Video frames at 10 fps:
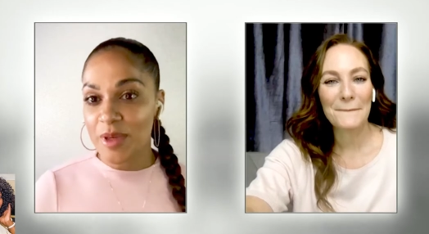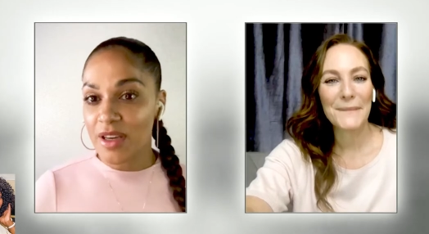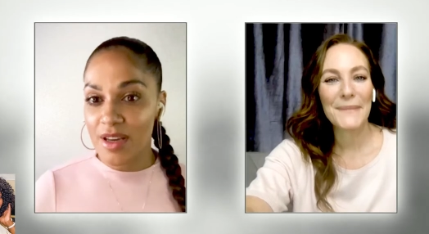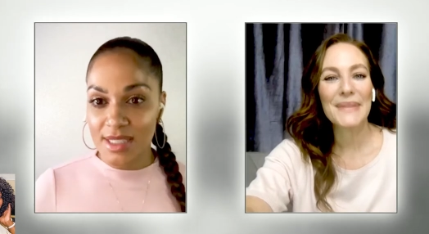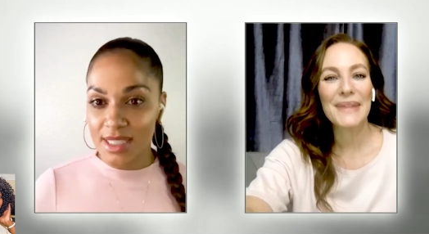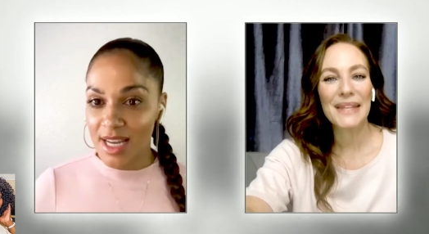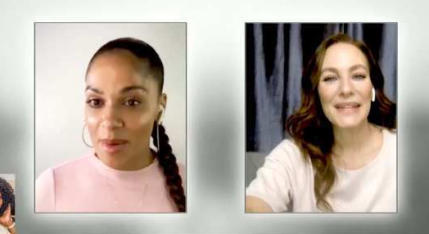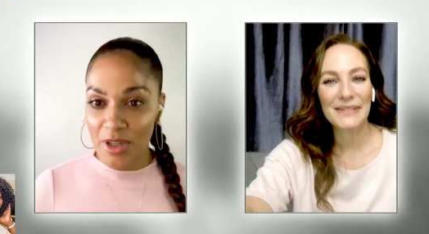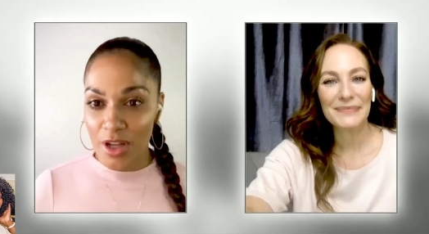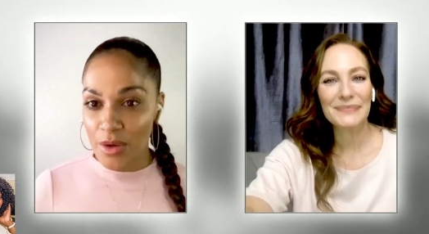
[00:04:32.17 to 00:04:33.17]
Speaker 1: because the
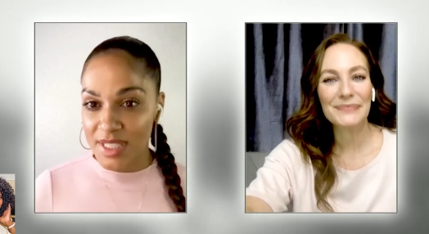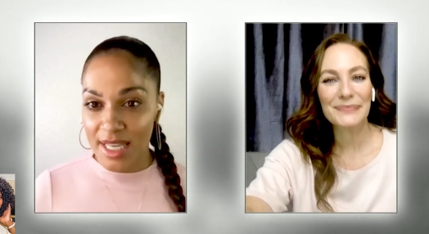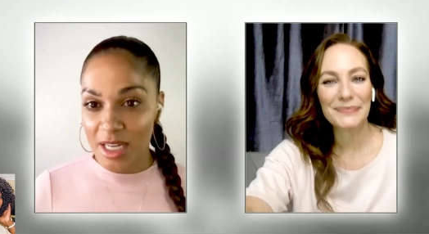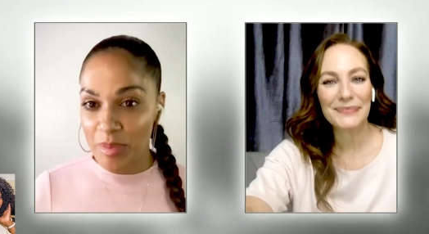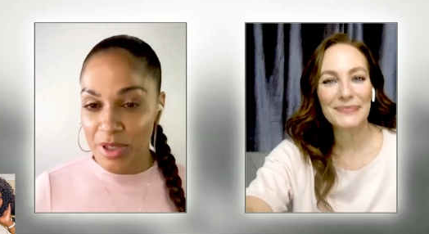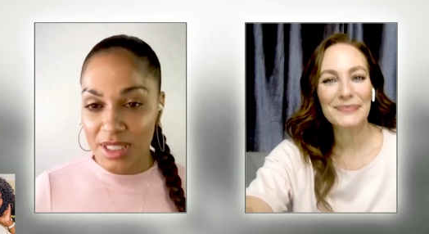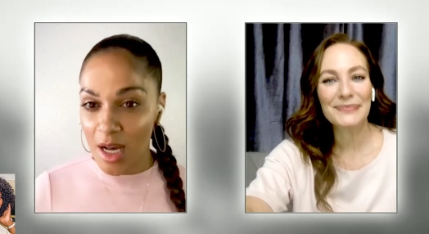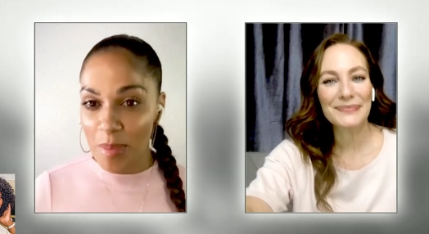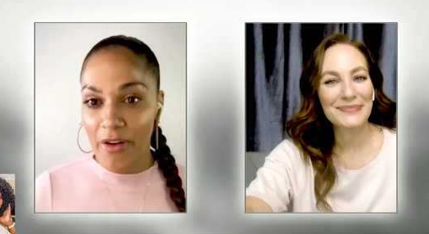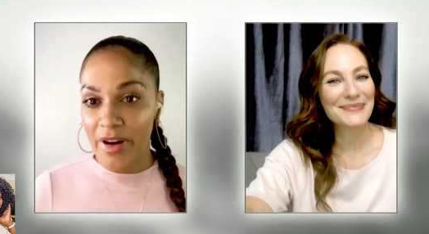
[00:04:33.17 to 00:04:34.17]
Diamond Glow is getting booked
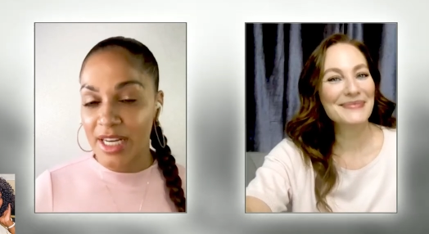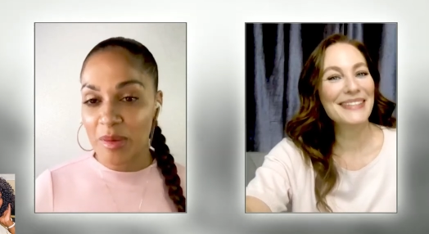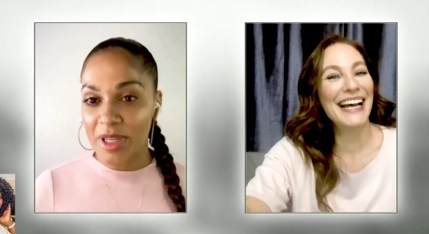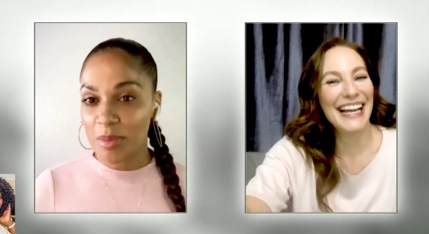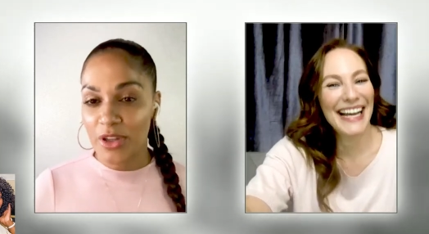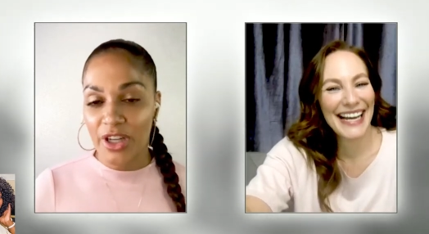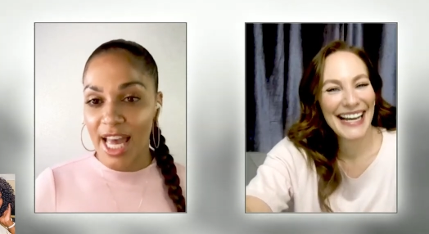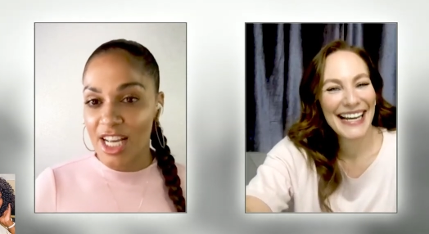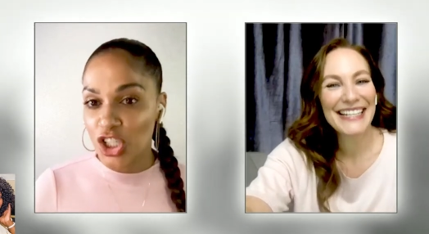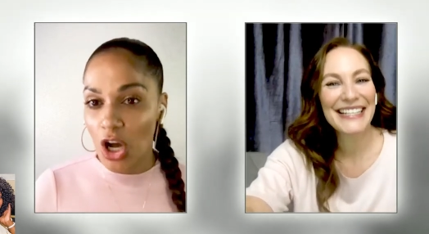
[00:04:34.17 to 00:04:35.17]
up already. People are
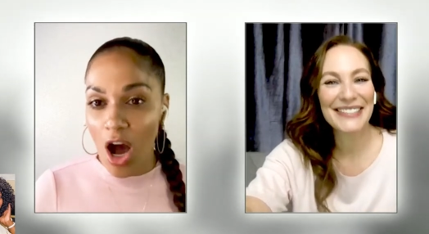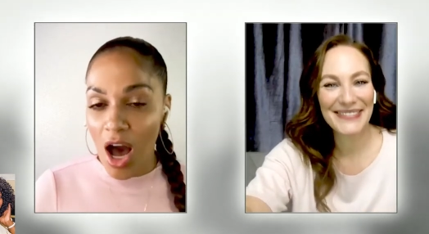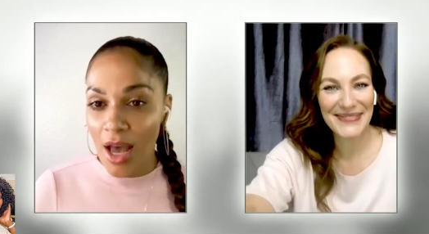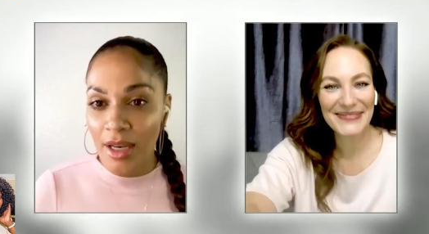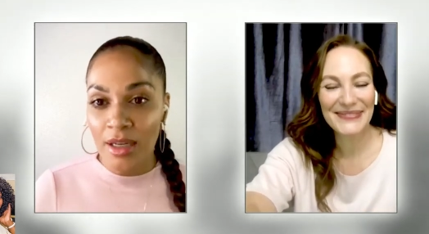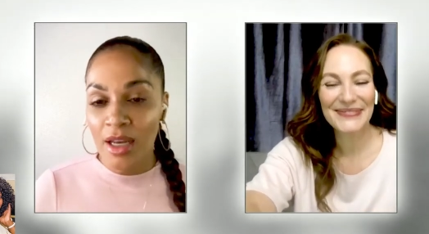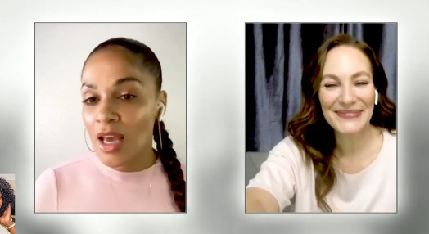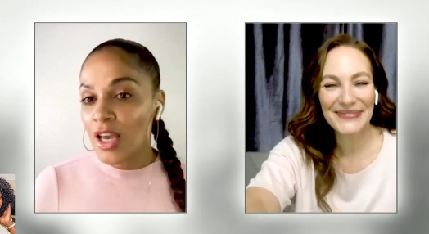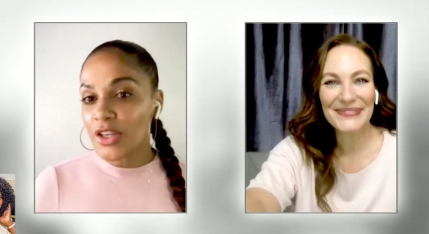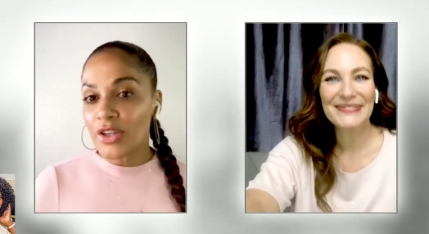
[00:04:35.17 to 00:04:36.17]
catching on,
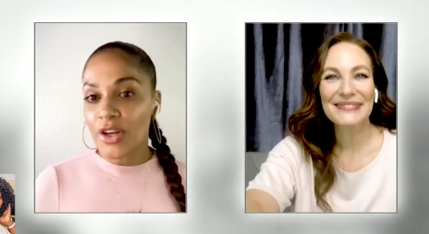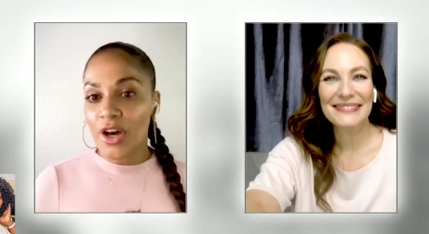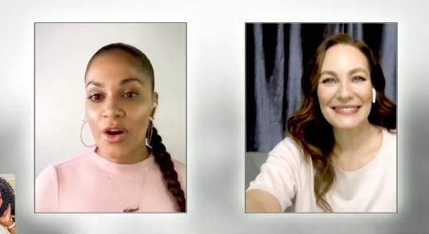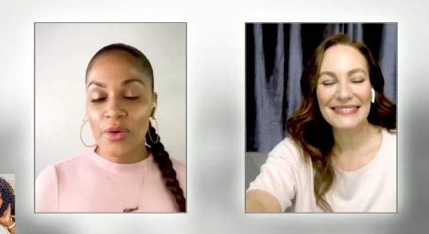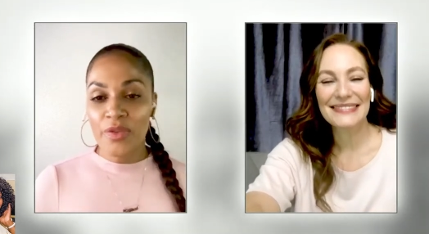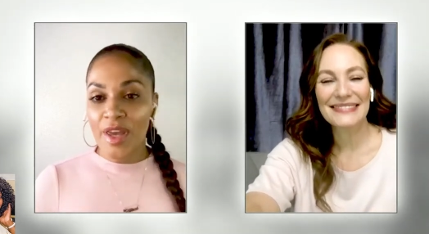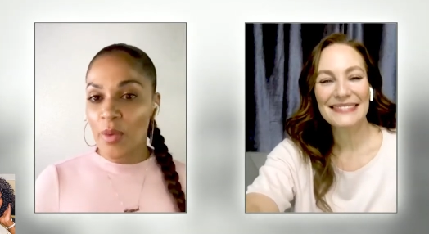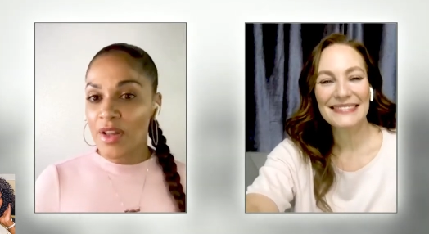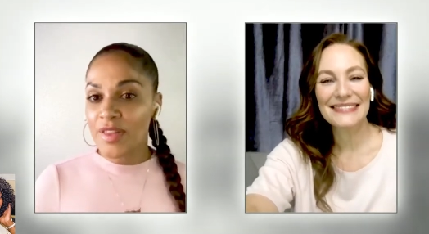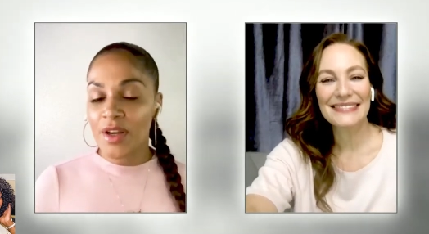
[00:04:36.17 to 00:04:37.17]
you know, they
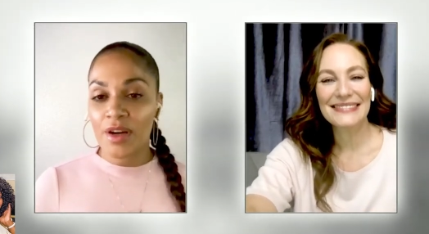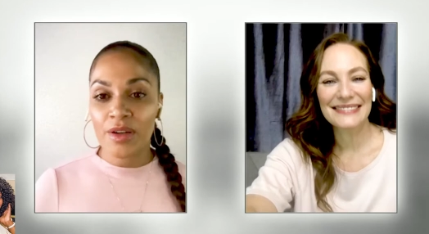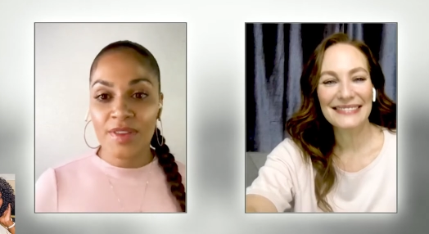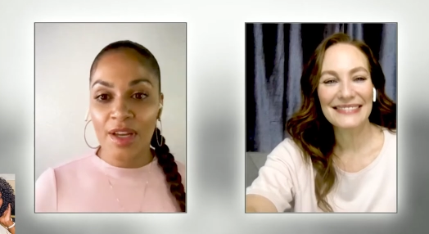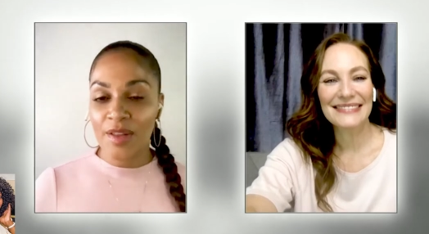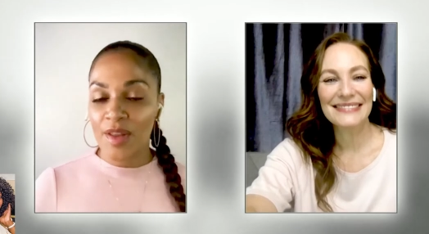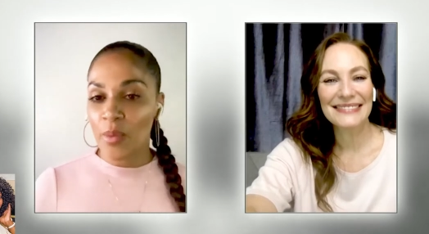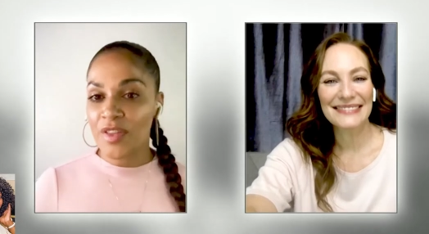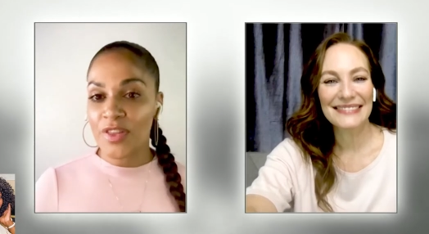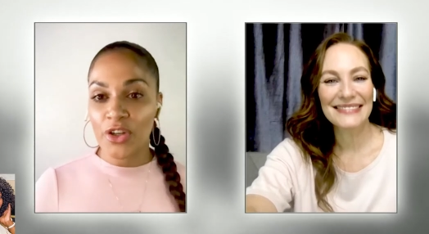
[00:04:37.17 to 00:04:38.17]
want their they they
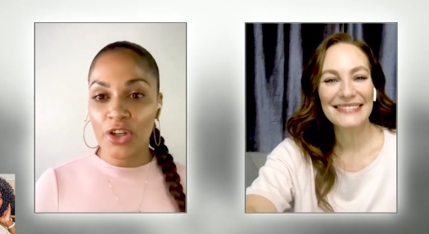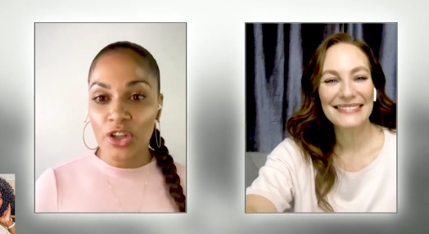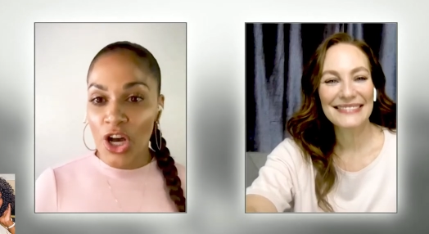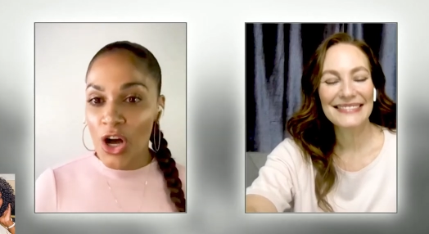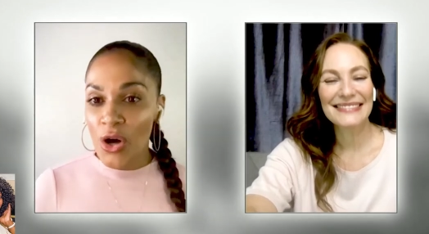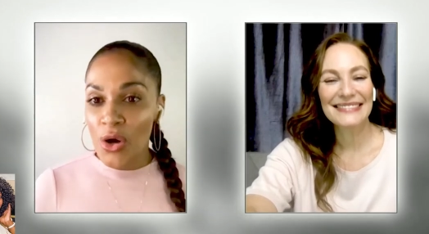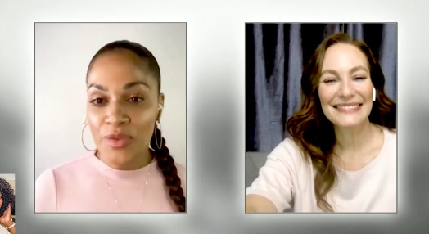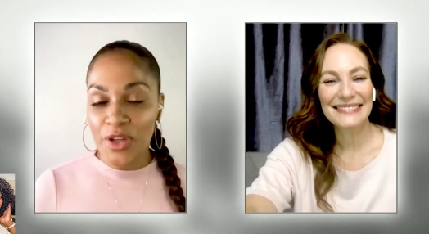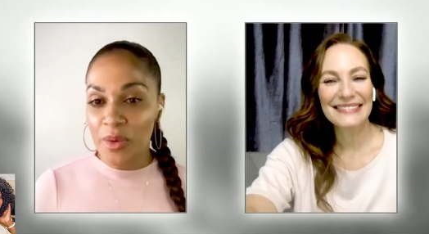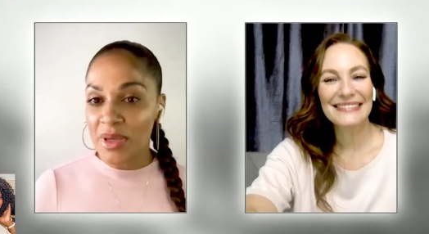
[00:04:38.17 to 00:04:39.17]
want their glow,
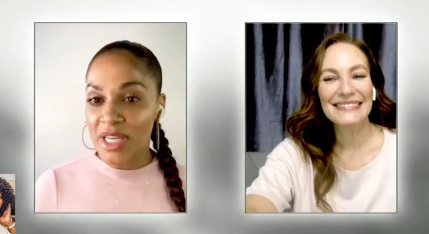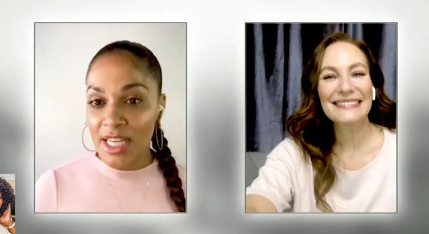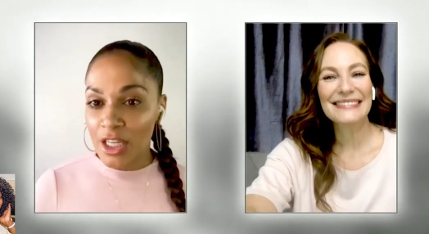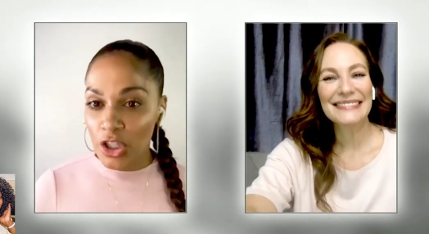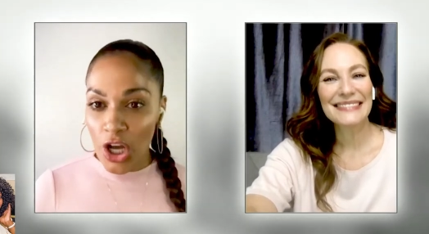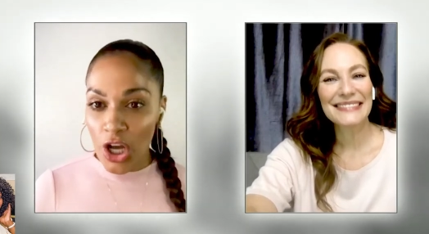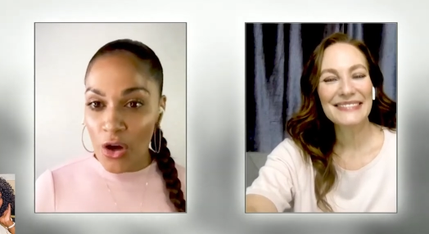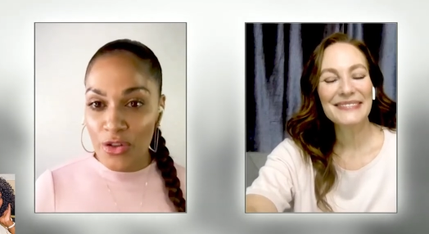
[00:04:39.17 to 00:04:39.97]
their immediate glow.